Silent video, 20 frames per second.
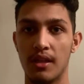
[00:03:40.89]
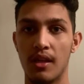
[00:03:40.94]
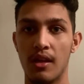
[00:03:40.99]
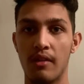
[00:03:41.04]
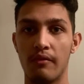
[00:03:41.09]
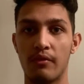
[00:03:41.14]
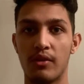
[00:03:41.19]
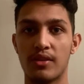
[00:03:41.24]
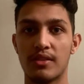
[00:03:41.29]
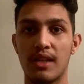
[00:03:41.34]

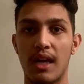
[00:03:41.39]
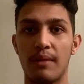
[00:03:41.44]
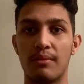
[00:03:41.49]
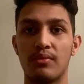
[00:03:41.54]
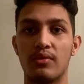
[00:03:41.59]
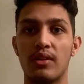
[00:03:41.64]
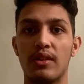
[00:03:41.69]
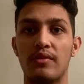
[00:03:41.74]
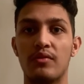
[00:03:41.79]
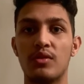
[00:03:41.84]
For example,
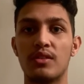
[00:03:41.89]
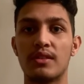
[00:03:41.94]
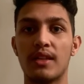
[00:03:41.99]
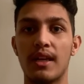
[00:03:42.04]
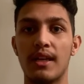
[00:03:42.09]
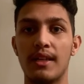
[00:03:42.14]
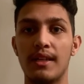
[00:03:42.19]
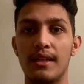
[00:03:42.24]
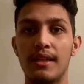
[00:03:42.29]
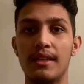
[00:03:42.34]
if we
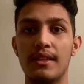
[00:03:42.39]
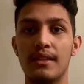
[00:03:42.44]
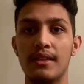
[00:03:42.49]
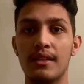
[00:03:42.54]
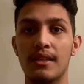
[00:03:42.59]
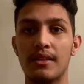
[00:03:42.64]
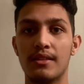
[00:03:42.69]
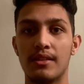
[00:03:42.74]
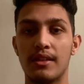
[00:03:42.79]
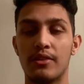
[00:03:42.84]
set E
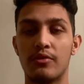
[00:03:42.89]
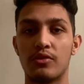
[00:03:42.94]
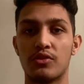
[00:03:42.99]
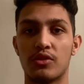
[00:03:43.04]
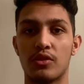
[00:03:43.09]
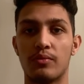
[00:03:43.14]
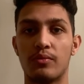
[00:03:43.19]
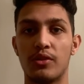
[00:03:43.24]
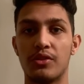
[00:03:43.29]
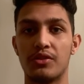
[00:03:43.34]
to equal
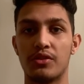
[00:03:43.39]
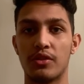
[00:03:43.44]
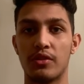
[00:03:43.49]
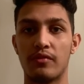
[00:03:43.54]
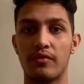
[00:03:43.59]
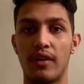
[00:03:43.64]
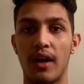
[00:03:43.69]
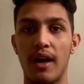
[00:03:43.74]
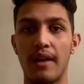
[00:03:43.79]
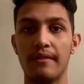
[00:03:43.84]

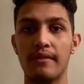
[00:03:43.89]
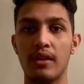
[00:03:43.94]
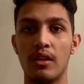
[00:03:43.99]
0.05,